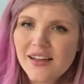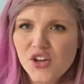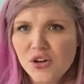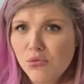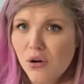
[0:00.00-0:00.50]

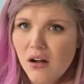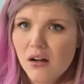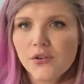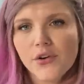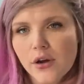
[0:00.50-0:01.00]
You're
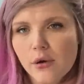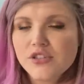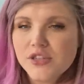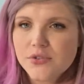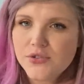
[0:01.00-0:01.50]
wrong. No,
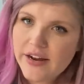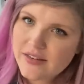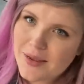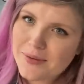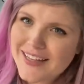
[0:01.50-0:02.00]
she was right.
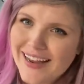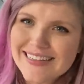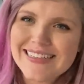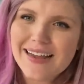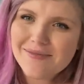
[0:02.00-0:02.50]

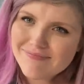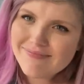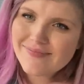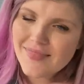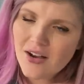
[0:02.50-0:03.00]
Double-sided tape,
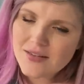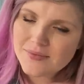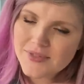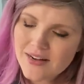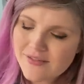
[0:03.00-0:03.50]
awesome
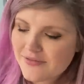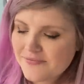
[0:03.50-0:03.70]
stuff.